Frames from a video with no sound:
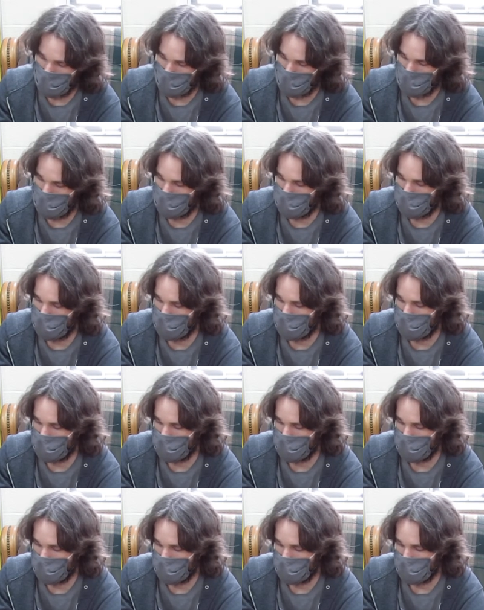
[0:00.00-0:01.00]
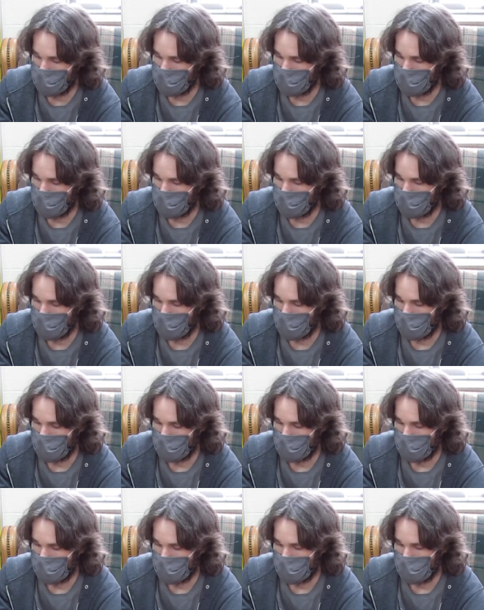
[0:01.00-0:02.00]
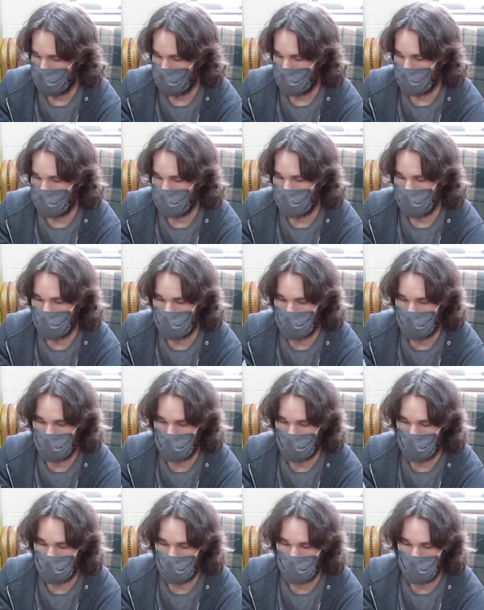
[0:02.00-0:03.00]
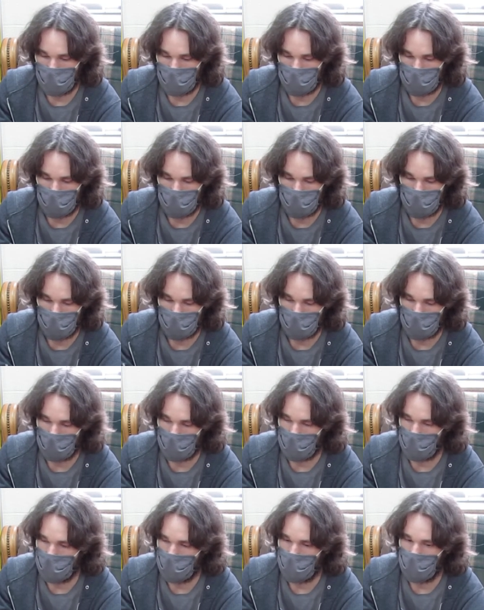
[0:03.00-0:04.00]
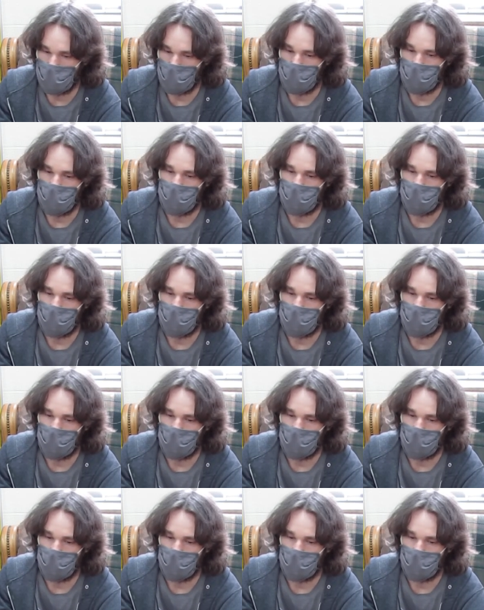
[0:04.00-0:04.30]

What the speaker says: (silence)